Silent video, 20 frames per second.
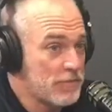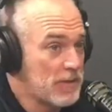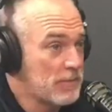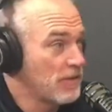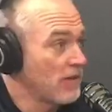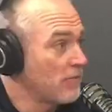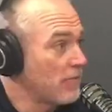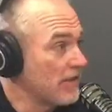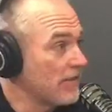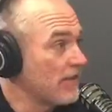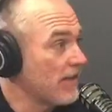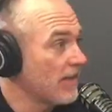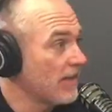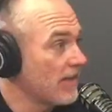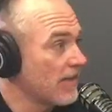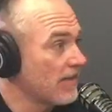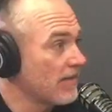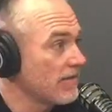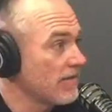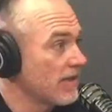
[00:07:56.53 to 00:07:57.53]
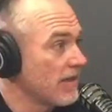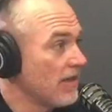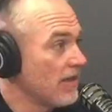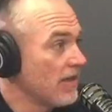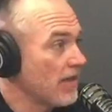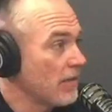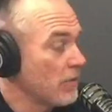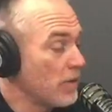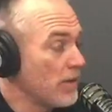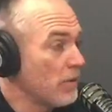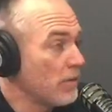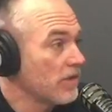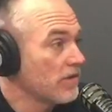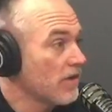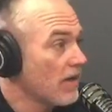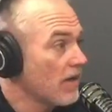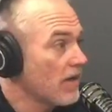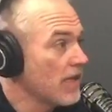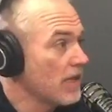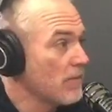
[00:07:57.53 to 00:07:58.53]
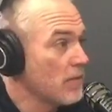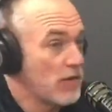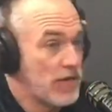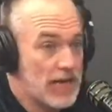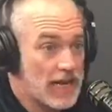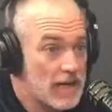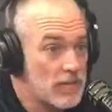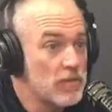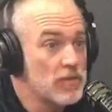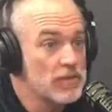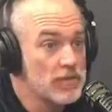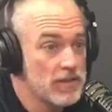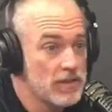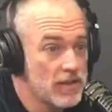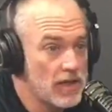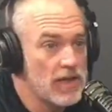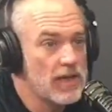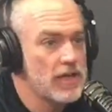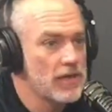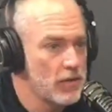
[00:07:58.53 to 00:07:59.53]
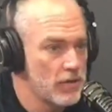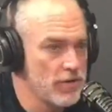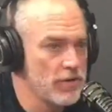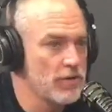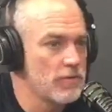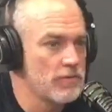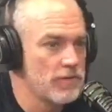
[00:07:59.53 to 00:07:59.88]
people have been telling us, we were talking about Hamilton, and I know you're